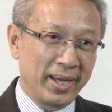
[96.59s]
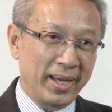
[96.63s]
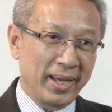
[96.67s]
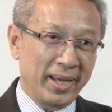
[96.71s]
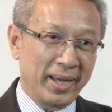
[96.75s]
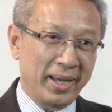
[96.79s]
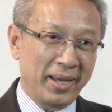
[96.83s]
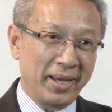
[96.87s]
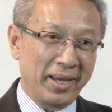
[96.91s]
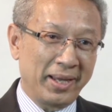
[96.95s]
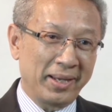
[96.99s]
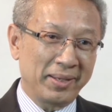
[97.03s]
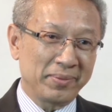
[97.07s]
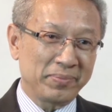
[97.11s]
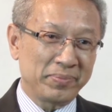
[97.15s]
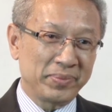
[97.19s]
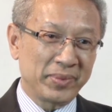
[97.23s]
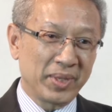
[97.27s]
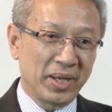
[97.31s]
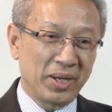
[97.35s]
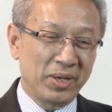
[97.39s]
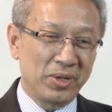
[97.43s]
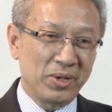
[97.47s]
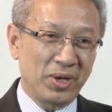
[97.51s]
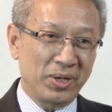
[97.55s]
And
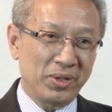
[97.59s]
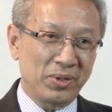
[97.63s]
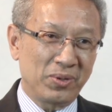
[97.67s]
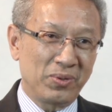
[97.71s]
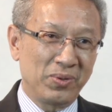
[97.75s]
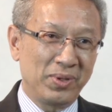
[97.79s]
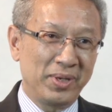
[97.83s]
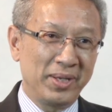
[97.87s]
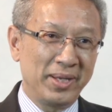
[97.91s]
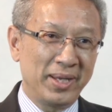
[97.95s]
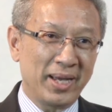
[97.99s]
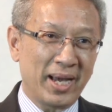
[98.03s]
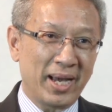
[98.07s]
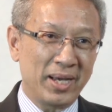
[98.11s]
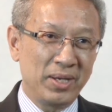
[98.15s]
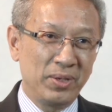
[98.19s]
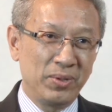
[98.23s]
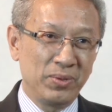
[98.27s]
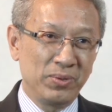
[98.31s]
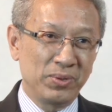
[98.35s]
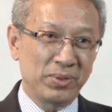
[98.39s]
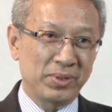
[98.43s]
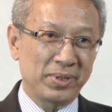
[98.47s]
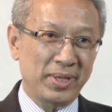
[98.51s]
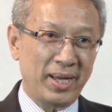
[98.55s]
not only I
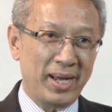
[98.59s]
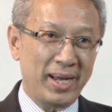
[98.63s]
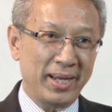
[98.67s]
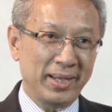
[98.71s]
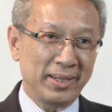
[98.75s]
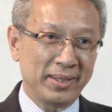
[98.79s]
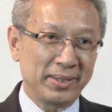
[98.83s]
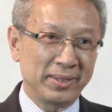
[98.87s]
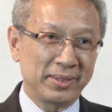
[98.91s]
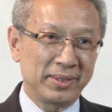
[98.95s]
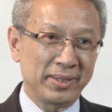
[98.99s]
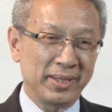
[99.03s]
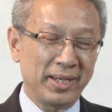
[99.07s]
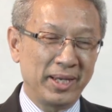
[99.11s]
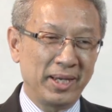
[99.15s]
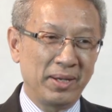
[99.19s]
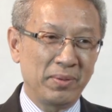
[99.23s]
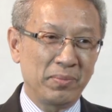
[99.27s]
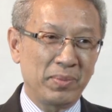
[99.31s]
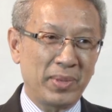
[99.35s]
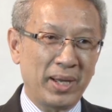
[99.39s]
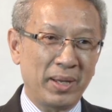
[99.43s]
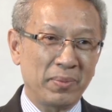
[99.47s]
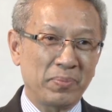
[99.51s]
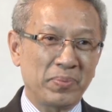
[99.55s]
use science
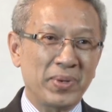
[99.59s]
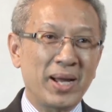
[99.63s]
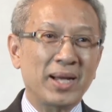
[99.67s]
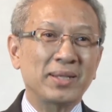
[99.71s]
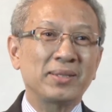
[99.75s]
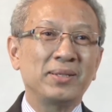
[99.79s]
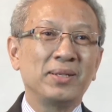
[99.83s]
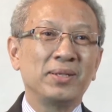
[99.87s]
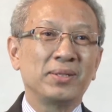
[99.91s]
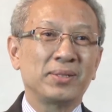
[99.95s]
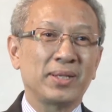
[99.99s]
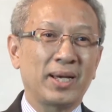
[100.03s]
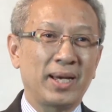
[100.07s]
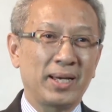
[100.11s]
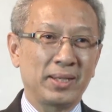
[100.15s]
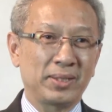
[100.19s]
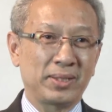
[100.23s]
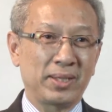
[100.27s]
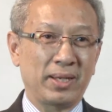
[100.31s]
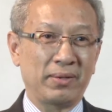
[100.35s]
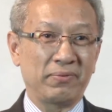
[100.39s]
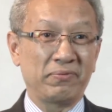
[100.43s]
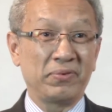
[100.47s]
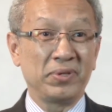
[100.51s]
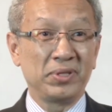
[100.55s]
in my practice
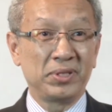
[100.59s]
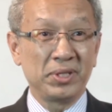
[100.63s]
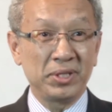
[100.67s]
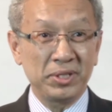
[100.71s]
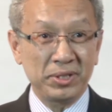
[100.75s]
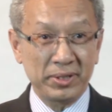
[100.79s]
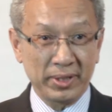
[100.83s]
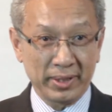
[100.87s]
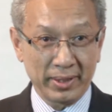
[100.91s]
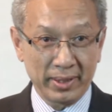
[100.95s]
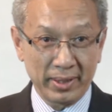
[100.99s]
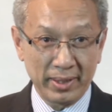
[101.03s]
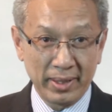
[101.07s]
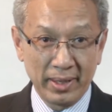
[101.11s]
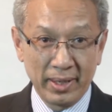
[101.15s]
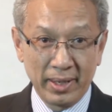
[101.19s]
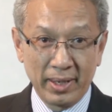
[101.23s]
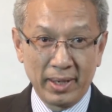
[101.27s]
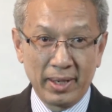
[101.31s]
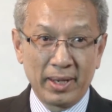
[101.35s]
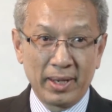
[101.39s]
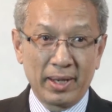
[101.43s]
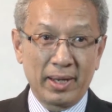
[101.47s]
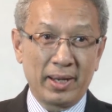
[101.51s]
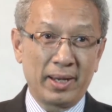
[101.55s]
as a physician,
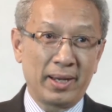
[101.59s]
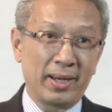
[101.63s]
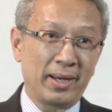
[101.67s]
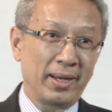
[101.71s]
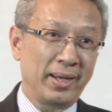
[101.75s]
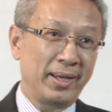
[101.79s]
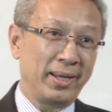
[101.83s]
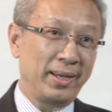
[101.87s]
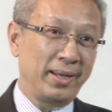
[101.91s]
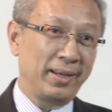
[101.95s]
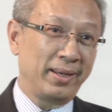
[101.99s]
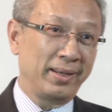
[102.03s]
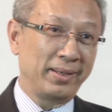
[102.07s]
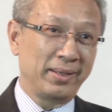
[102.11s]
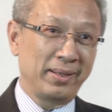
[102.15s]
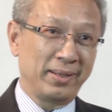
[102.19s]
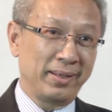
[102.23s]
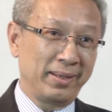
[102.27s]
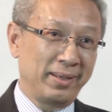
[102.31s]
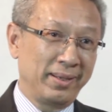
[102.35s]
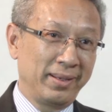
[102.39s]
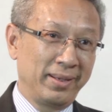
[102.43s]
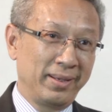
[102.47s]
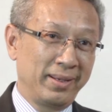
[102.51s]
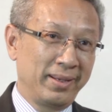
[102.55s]
uh,
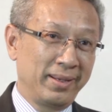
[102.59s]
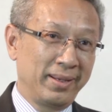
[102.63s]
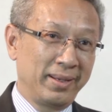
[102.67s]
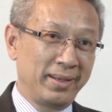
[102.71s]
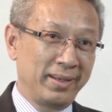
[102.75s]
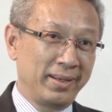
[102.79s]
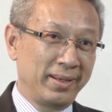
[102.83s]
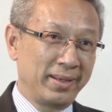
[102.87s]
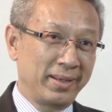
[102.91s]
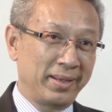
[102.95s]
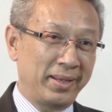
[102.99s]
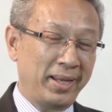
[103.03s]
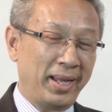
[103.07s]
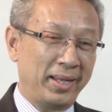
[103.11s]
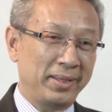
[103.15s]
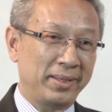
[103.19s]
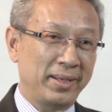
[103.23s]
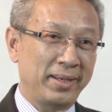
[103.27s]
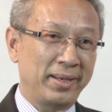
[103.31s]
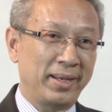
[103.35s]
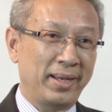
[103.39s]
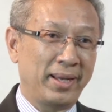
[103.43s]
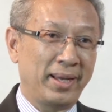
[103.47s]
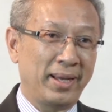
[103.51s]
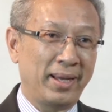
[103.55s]
in
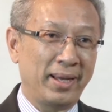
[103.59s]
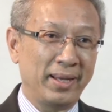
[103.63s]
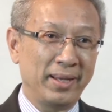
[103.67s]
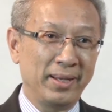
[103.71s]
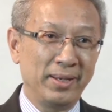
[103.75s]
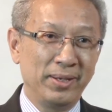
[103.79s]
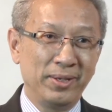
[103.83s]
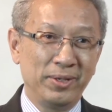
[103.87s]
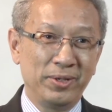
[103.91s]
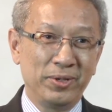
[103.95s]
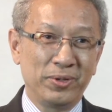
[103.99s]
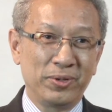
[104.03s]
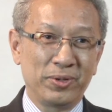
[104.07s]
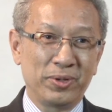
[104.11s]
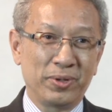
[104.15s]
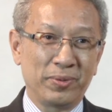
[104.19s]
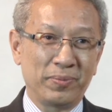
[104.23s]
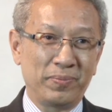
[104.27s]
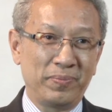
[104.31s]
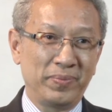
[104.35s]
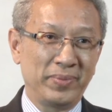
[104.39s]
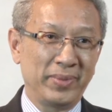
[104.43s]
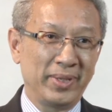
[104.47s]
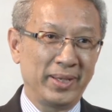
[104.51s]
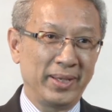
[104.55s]
Canada, in
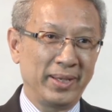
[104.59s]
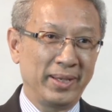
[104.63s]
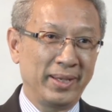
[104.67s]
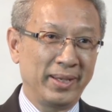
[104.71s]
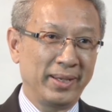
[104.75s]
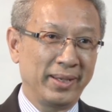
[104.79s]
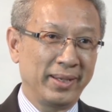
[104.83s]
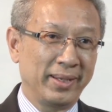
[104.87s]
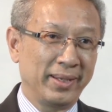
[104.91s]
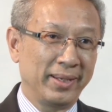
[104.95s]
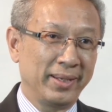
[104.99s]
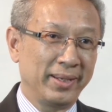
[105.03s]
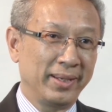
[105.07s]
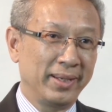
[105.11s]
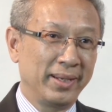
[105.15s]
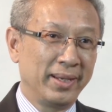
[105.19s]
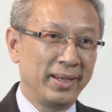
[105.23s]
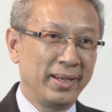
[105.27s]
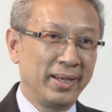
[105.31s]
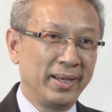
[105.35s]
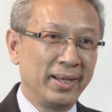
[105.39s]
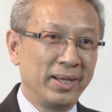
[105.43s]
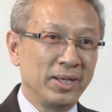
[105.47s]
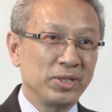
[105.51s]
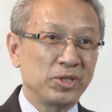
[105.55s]
Europe, in
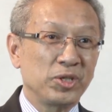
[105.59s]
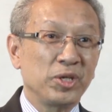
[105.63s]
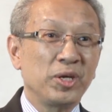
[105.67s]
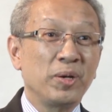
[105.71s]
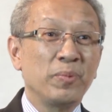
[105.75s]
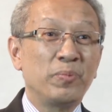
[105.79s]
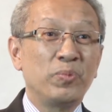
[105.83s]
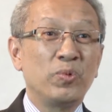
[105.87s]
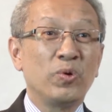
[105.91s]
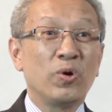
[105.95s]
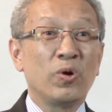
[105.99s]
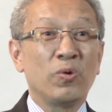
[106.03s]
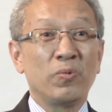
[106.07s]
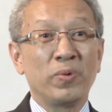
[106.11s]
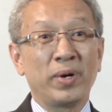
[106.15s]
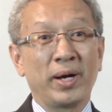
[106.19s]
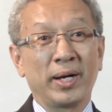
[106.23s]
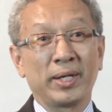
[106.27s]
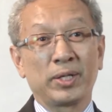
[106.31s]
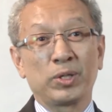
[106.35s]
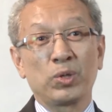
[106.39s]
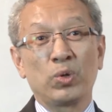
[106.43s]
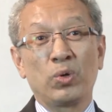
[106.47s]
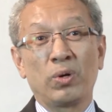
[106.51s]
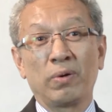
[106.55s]
Singapore, where
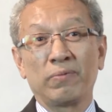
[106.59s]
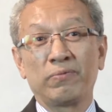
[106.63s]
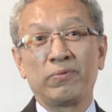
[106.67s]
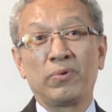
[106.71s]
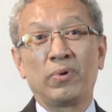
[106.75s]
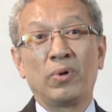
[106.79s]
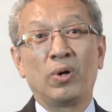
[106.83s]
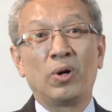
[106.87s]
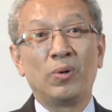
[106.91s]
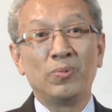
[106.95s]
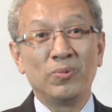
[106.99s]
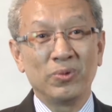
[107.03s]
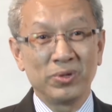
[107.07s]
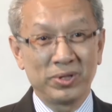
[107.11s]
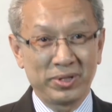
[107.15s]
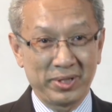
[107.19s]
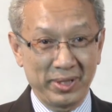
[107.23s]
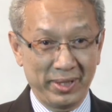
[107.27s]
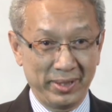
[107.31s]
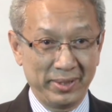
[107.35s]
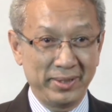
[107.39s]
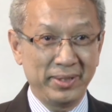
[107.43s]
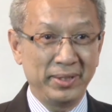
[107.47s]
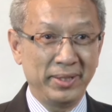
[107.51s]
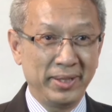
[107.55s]
I taught for almost
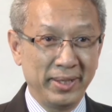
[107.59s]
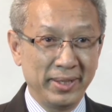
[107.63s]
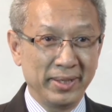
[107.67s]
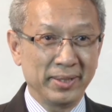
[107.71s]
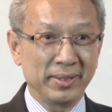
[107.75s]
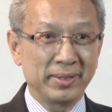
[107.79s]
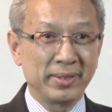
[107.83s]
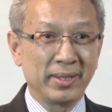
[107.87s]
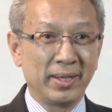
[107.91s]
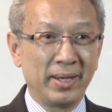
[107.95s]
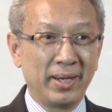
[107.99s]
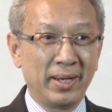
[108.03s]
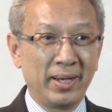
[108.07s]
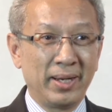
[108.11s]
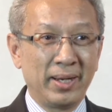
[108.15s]
30 years.